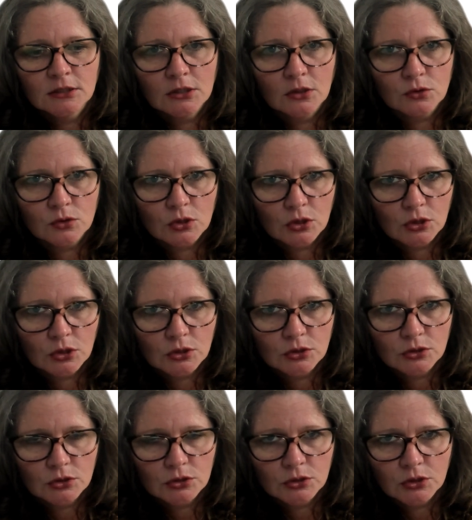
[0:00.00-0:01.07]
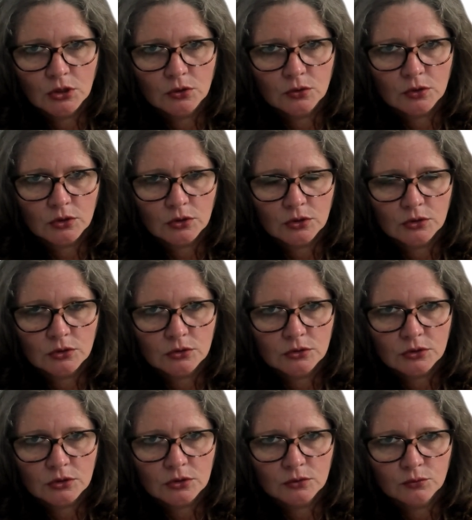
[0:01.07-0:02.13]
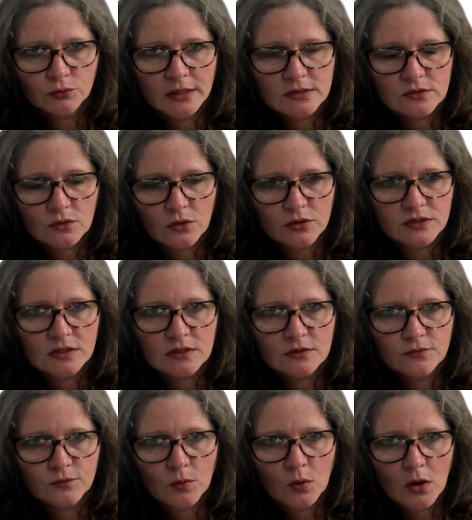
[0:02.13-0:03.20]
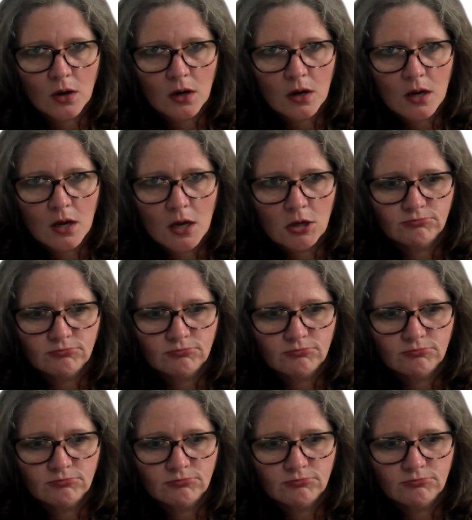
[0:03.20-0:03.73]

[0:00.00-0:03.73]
Local resources for